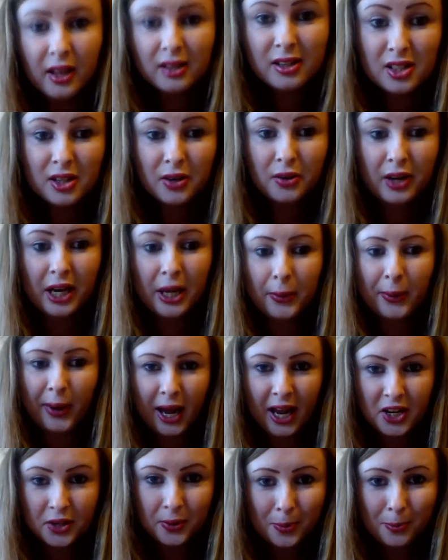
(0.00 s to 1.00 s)
So anyway,
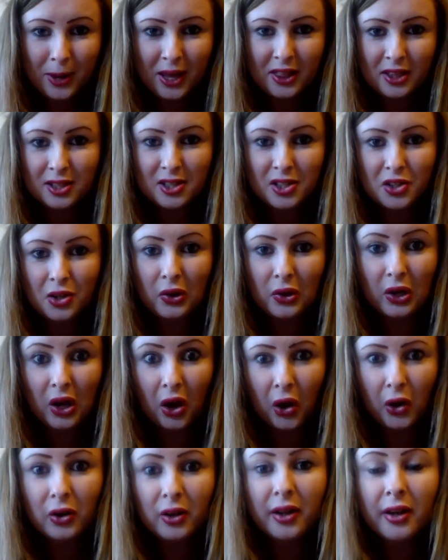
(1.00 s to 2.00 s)
I don't want to make this too
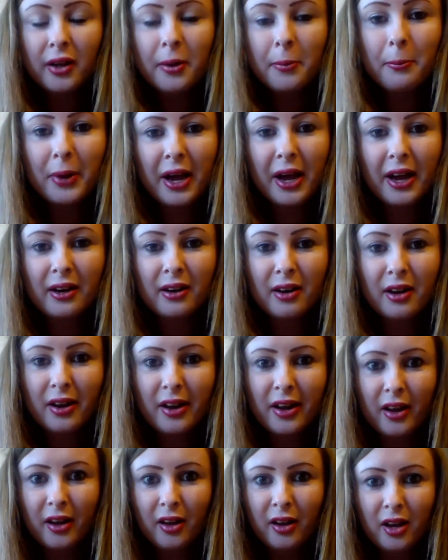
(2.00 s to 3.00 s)
long, but
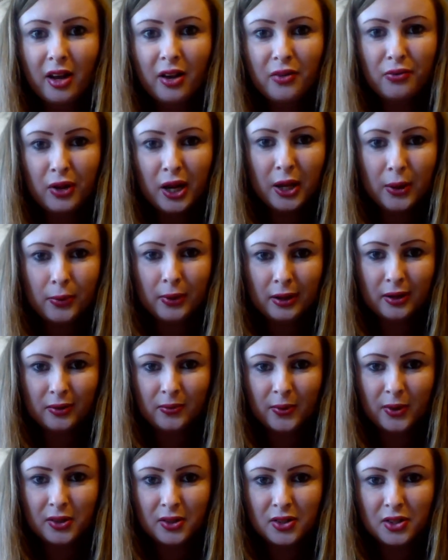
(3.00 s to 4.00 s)
if
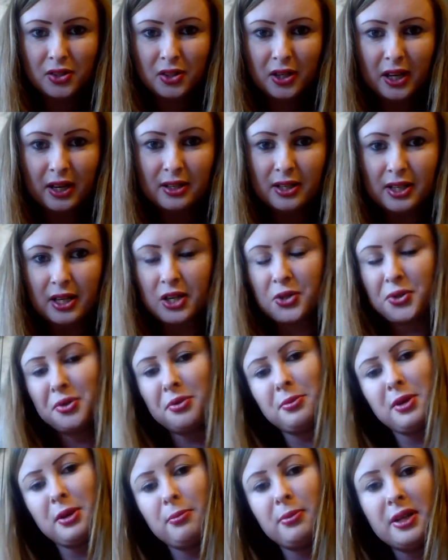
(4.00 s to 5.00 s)
anyone wants to get in touch
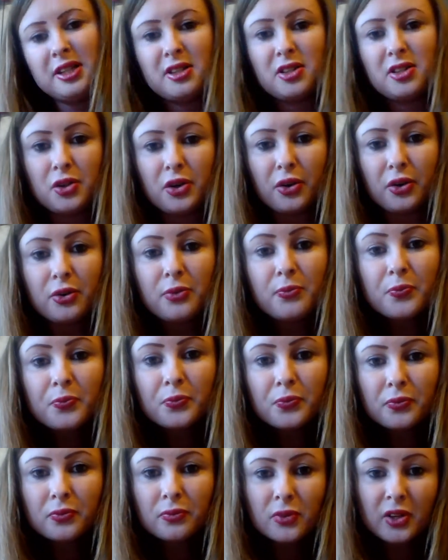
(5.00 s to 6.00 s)
with me, please do.
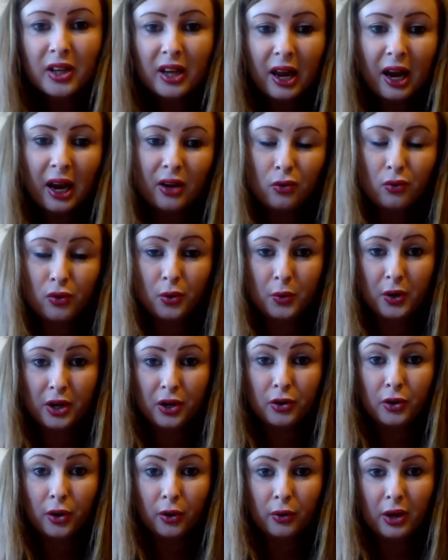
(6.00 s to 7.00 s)
And if you want
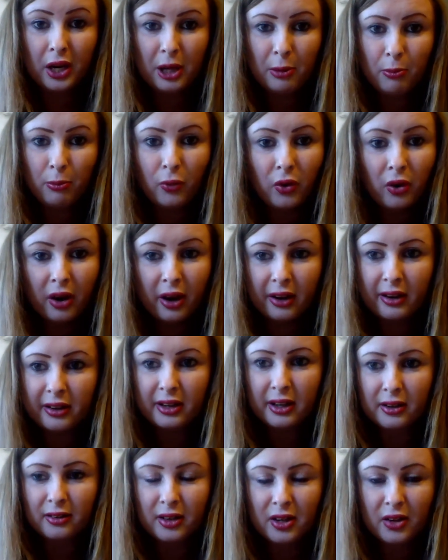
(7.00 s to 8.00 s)
to know any more, I
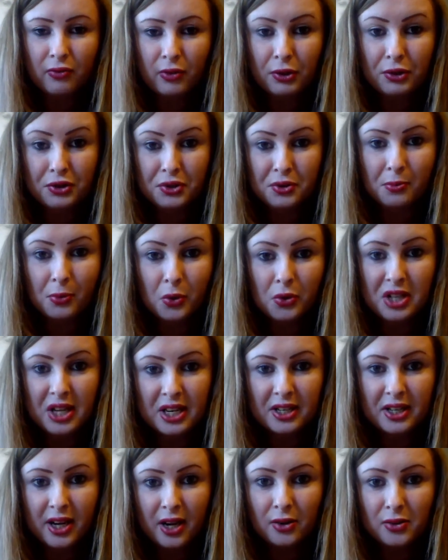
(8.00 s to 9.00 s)
can give you some more
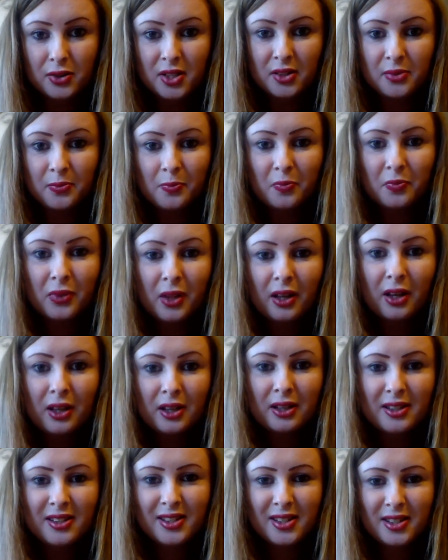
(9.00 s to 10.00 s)
details.
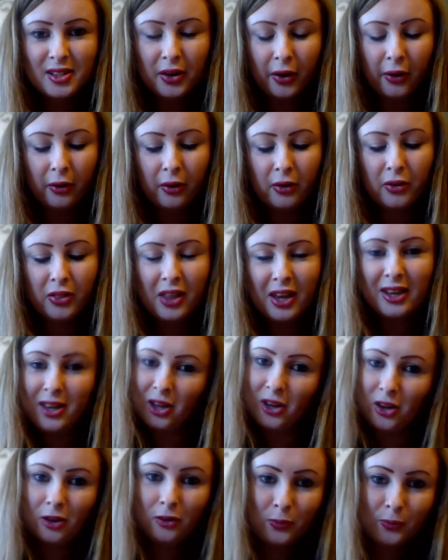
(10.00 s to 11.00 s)
So
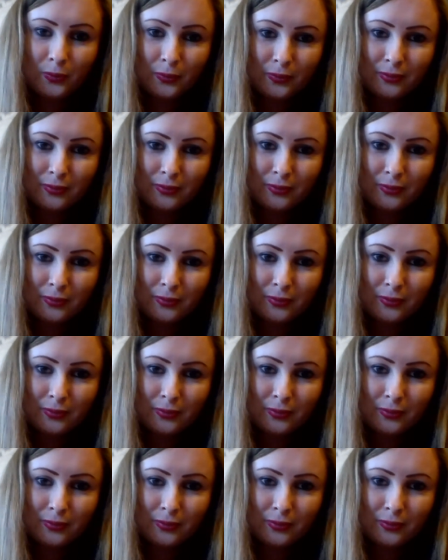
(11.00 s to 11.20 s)
thank you.